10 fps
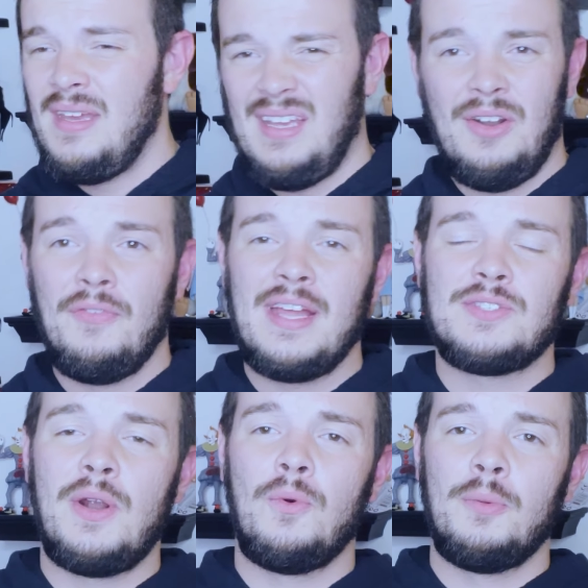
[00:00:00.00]
I don't know if that's the
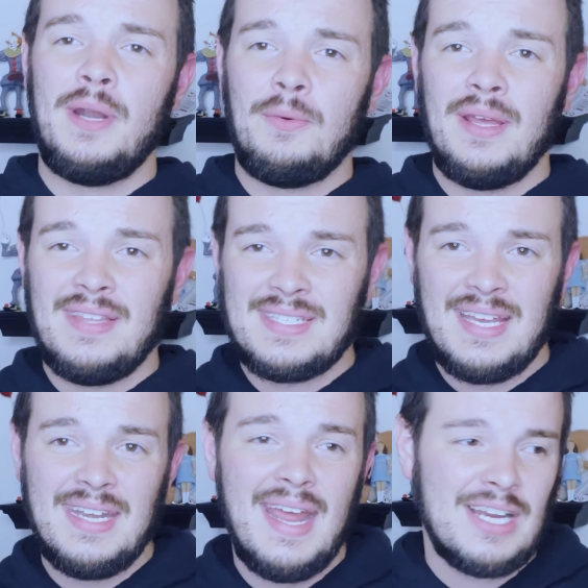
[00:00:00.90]
right word, but anyway, this
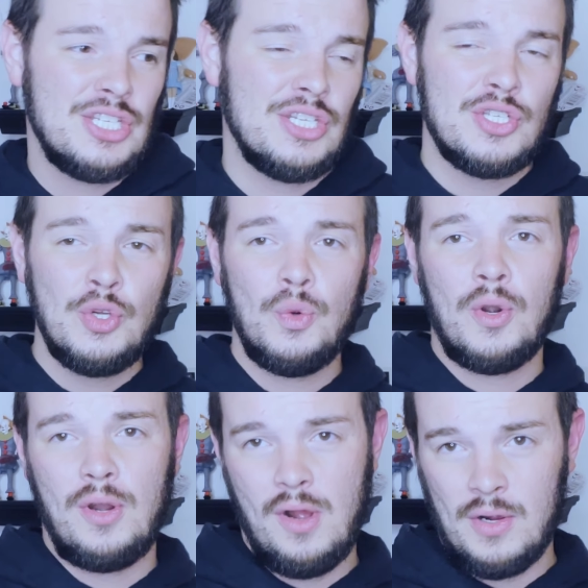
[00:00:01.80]
connection to
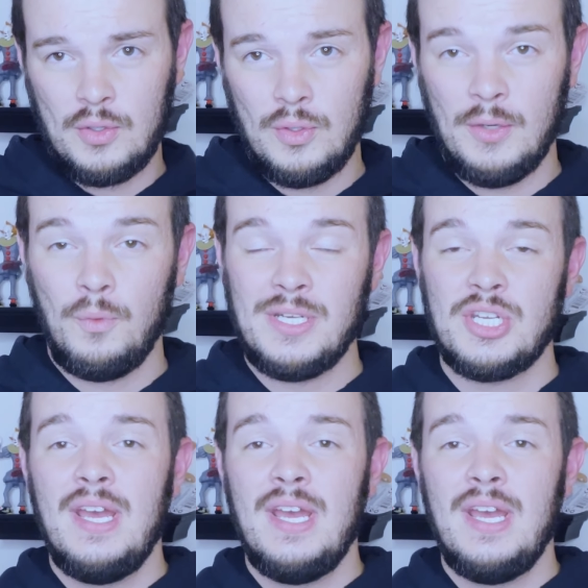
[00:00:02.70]
her uncle in which